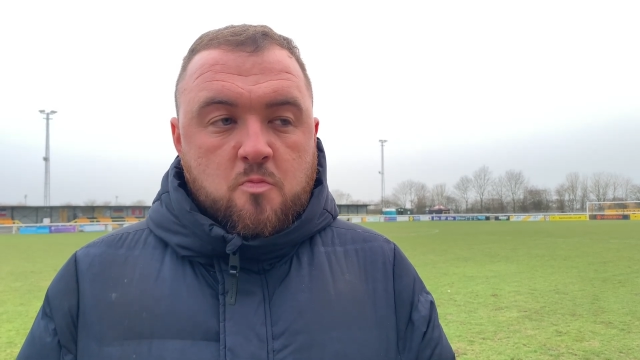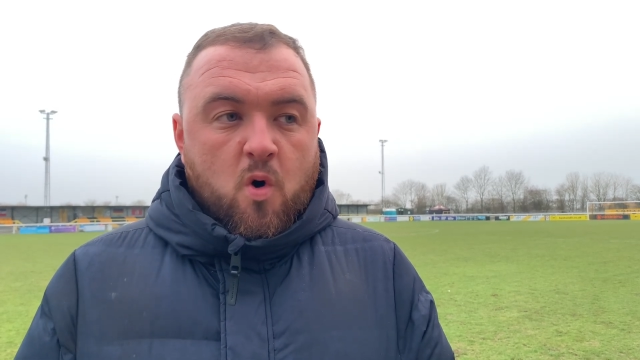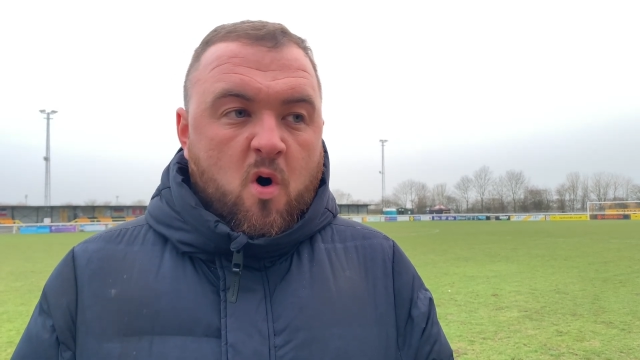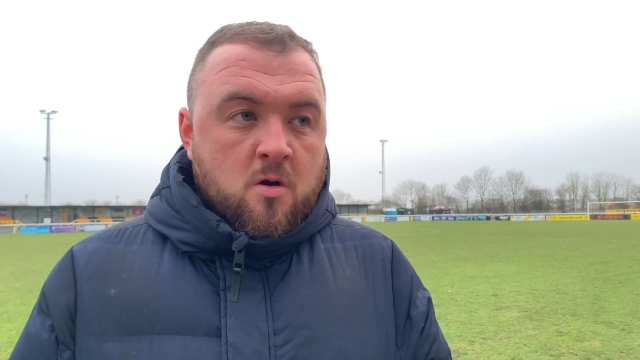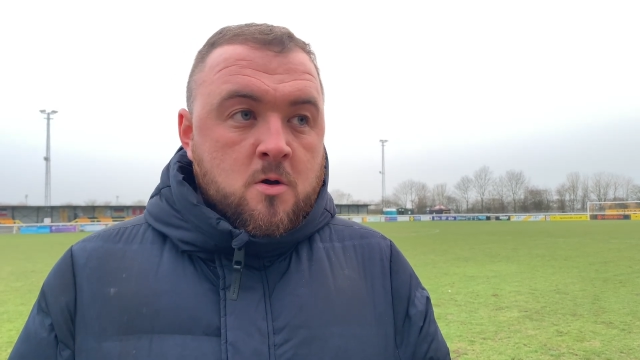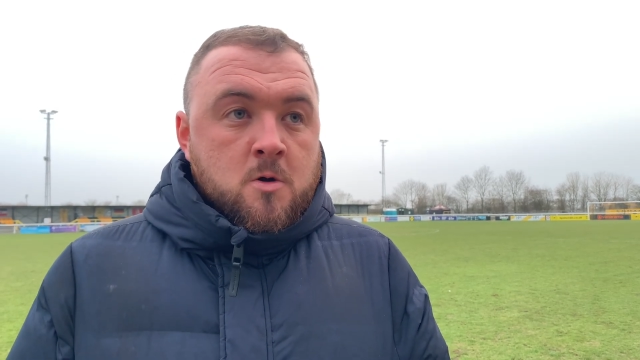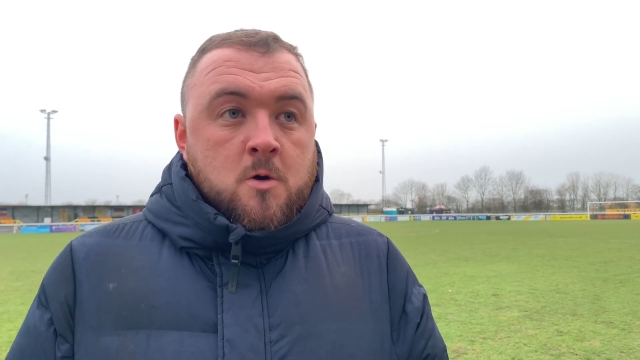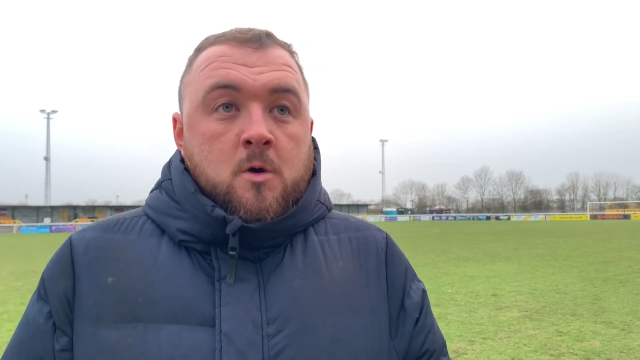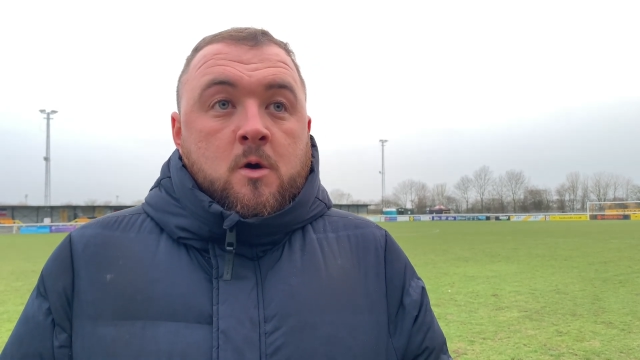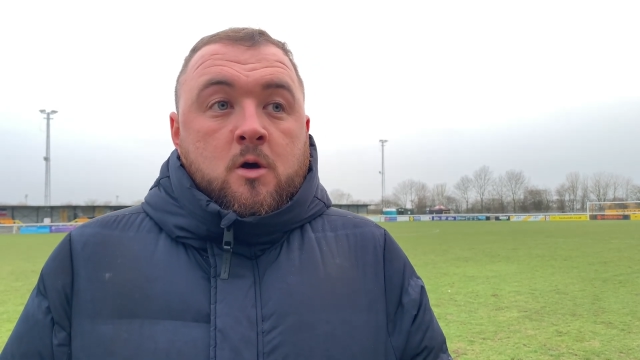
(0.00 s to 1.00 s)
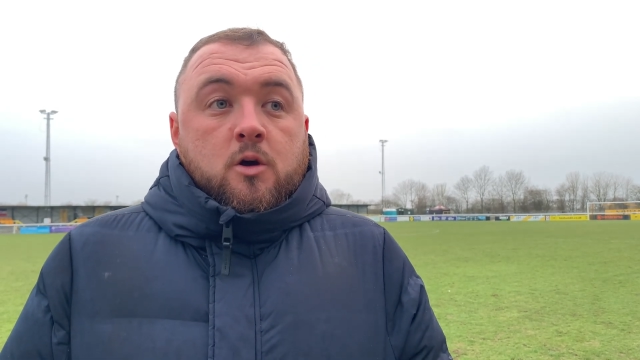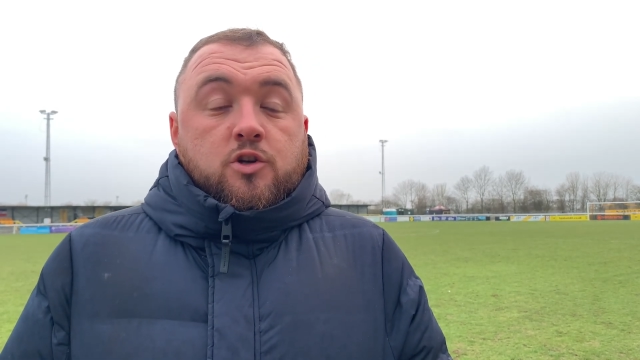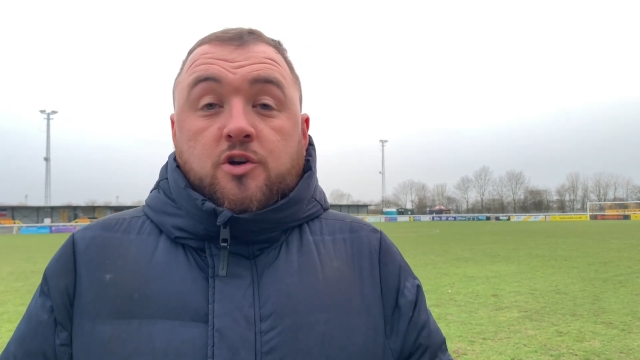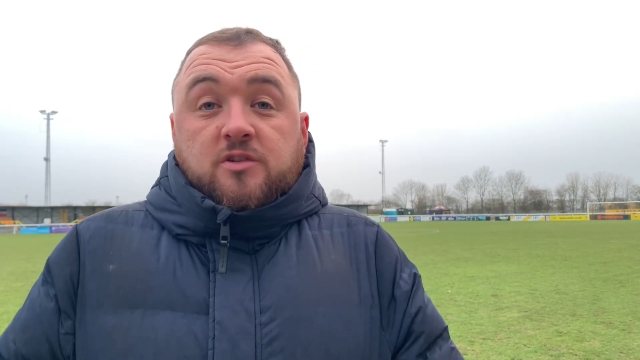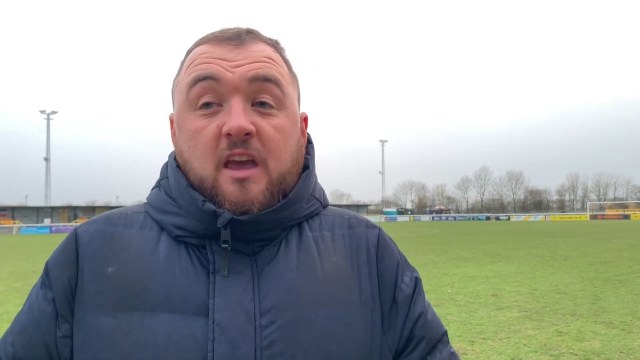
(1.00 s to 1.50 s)
But
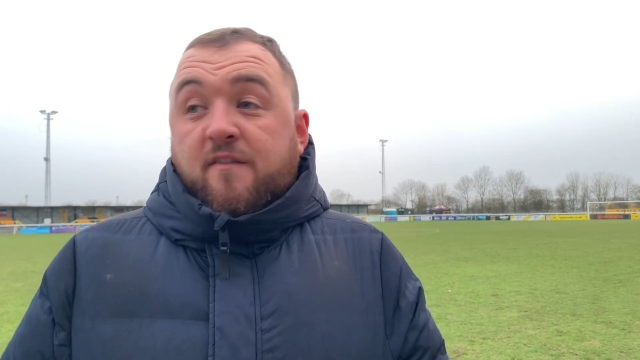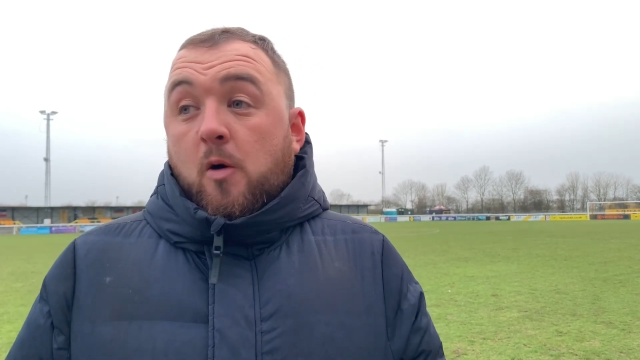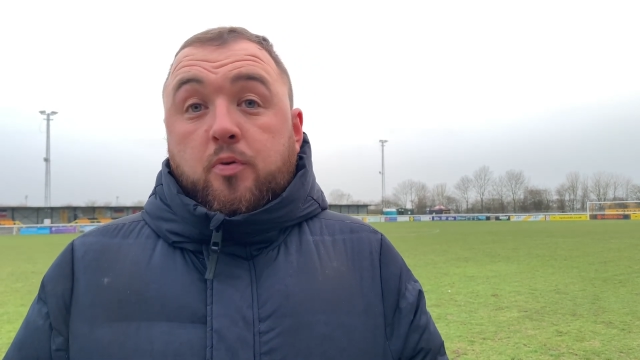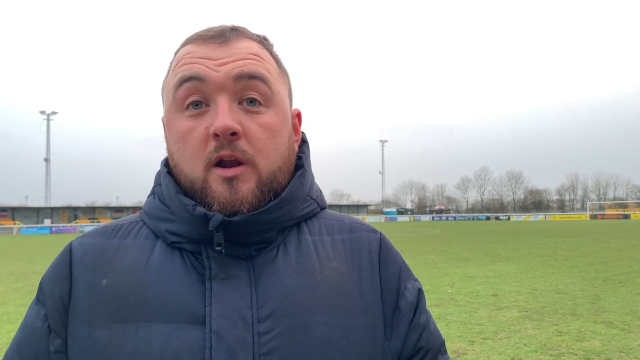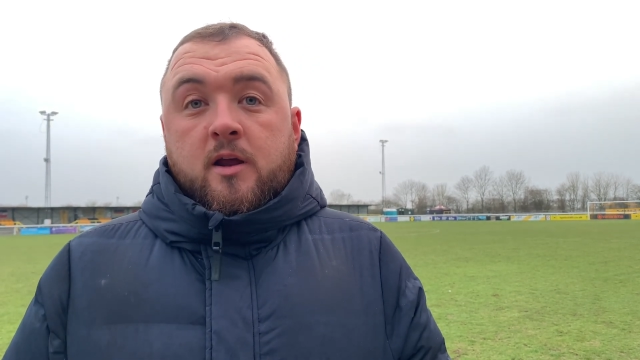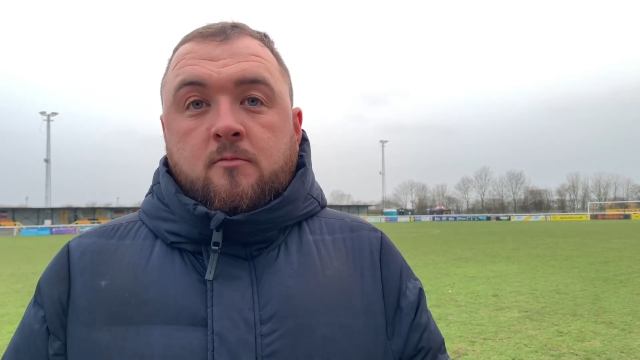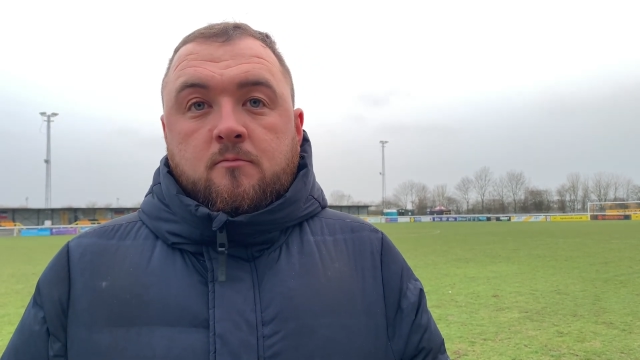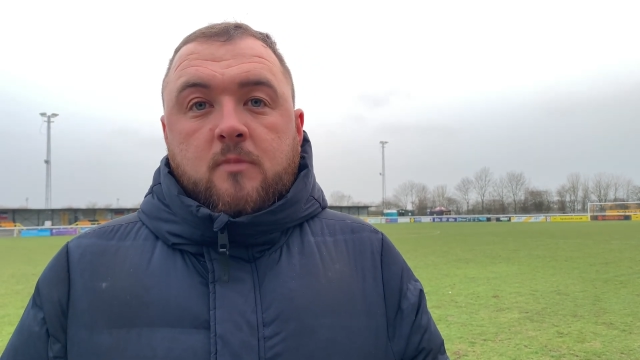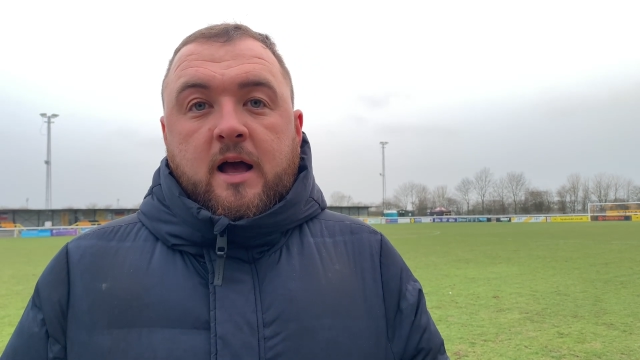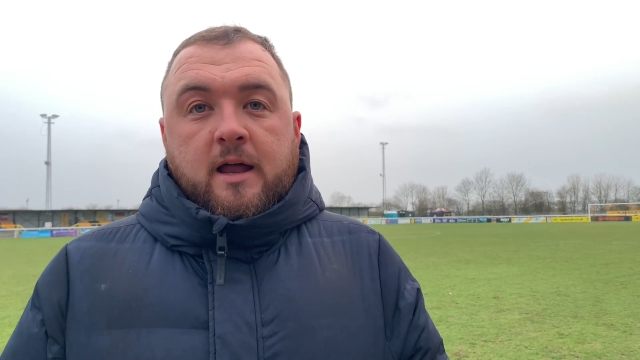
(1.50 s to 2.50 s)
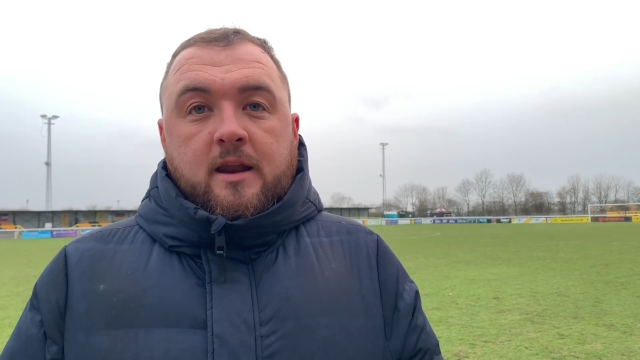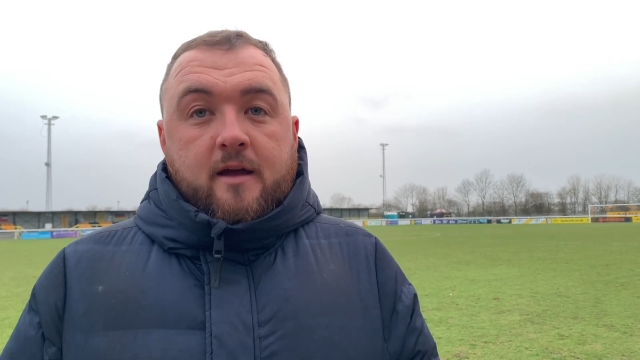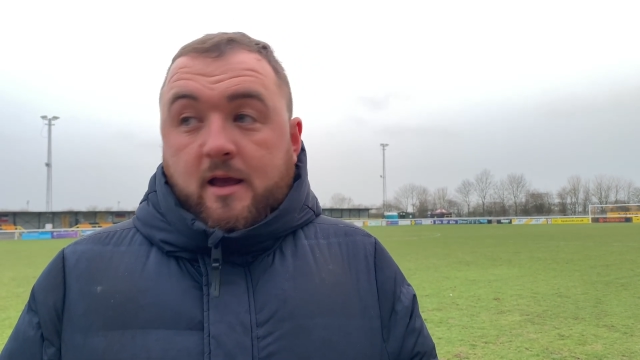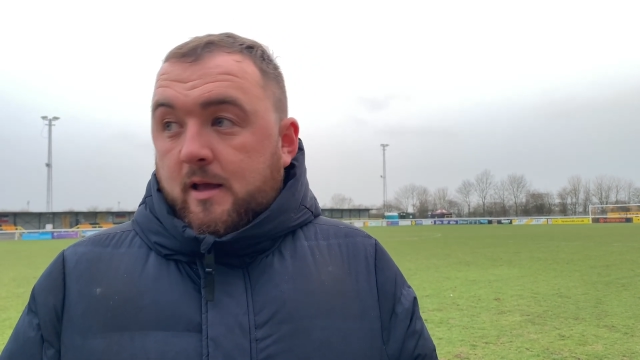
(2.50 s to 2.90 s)
Tuesday felt brilliant and